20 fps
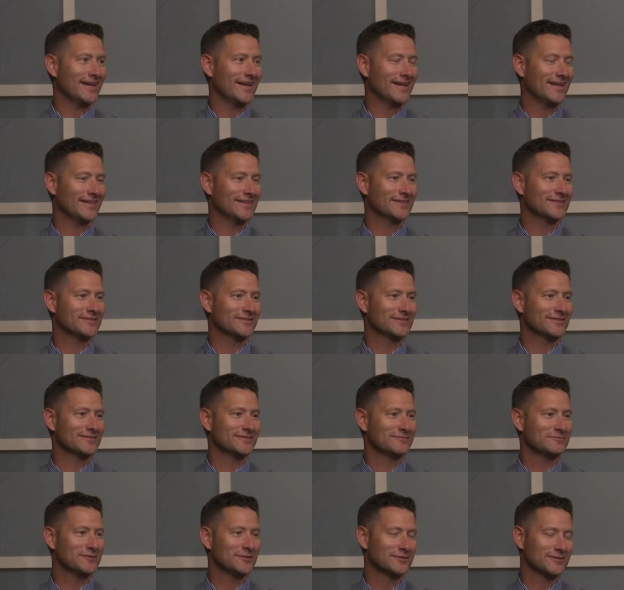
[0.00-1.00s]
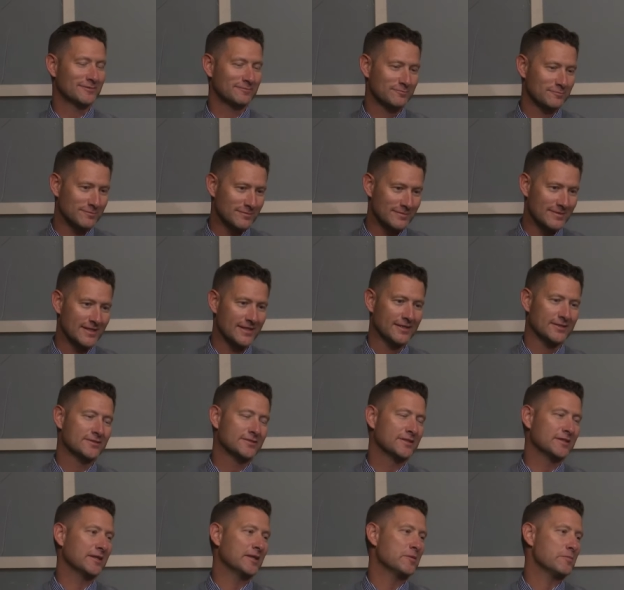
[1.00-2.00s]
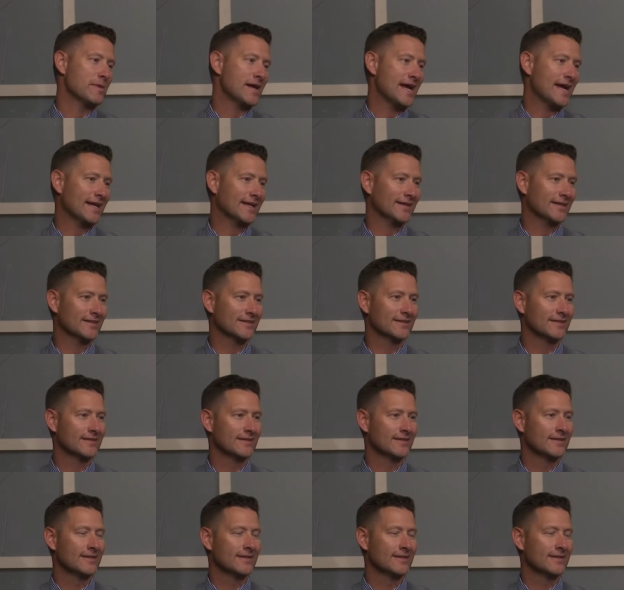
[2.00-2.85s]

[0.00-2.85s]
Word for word: I had this just itch to get back. Right.